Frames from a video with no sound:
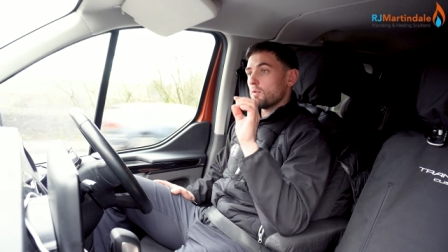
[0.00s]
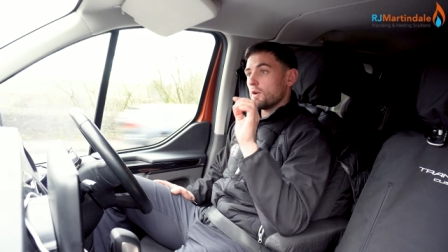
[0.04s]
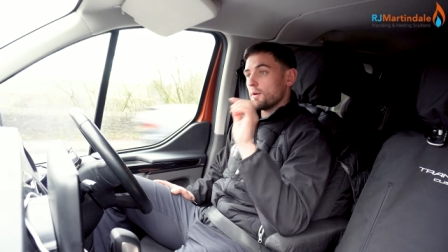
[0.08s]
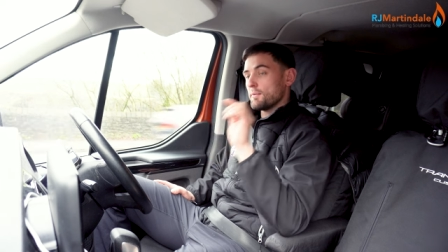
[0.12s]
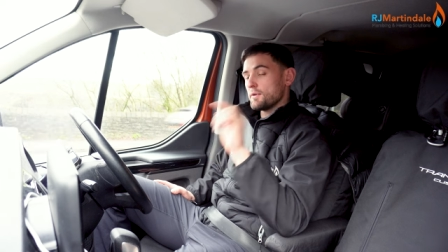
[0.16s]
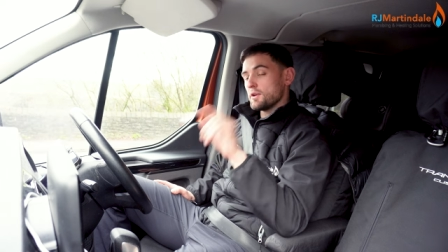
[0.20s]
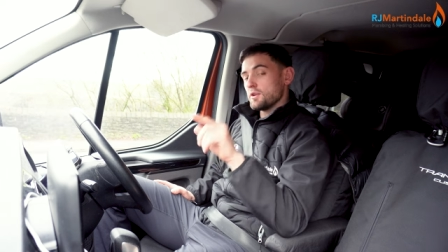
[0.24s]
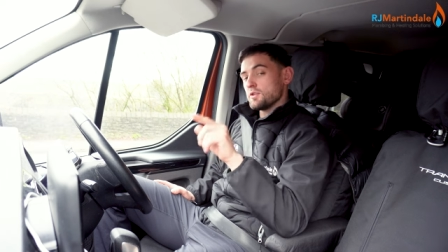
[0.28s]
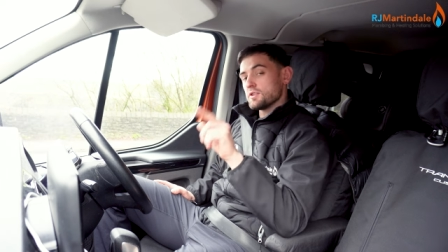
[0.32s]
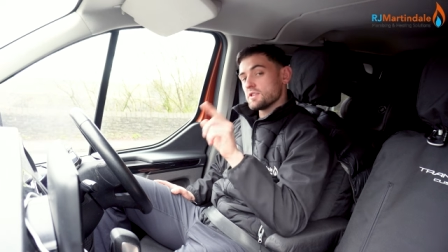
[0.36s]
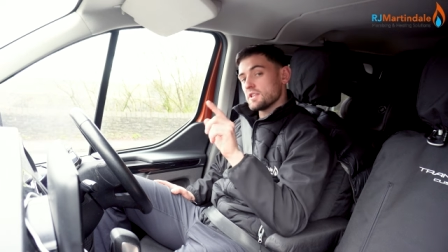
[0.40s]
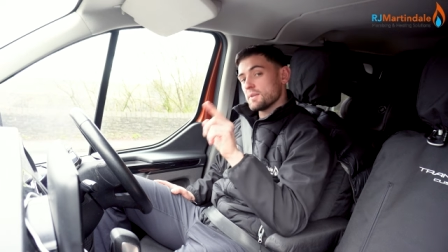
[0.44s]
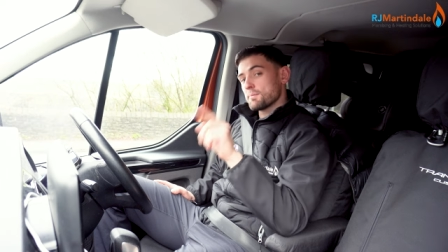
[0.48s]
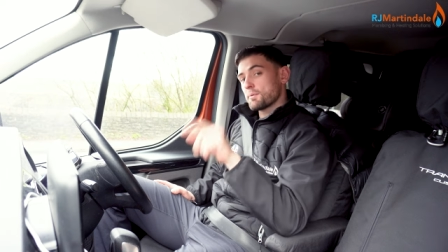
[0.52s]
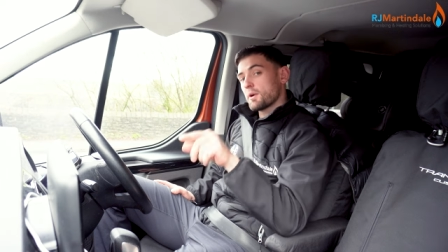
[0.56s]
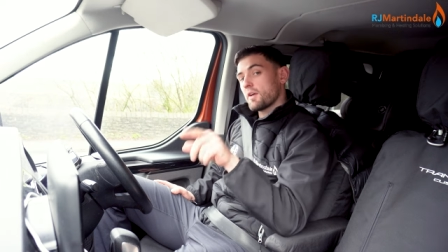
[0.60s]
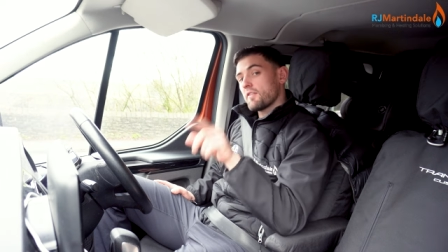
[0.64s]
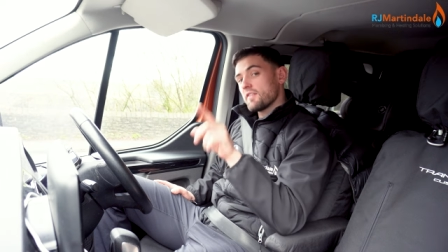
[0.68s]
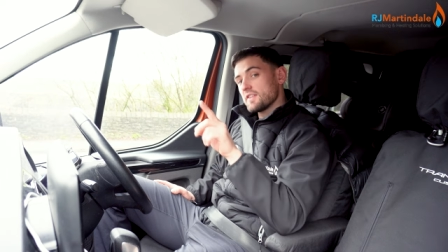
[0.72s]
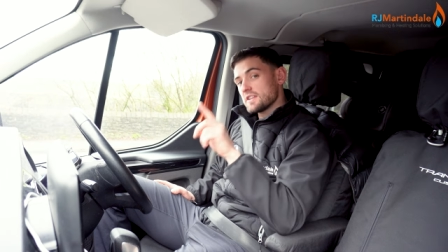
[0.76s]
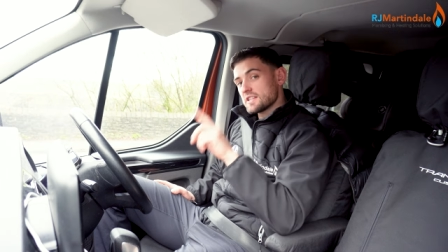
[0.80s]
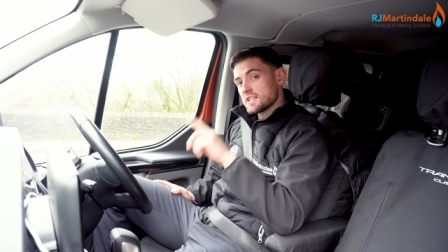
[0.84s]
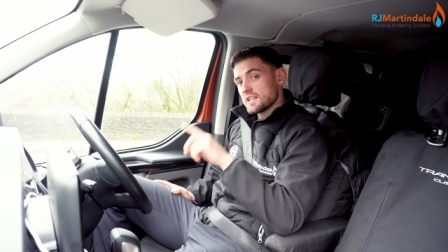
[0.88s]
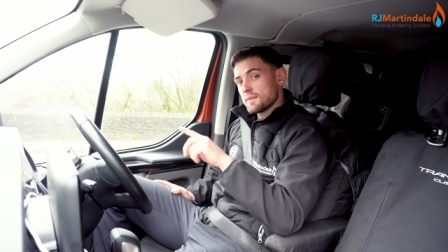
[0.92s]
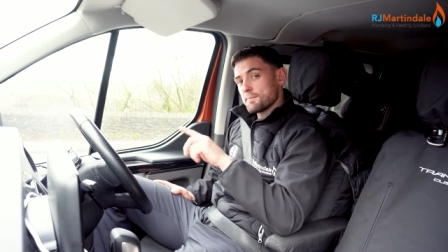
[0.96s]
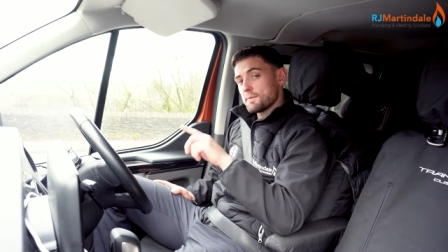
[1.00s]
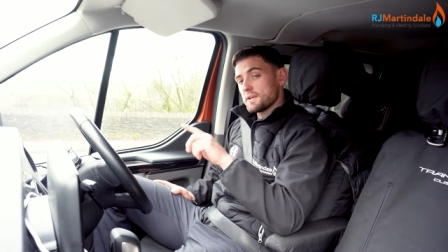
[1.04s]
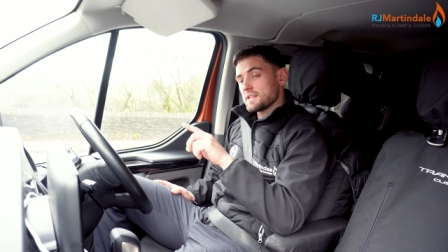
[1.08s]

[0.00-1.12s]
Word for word: we'll be using the profits of the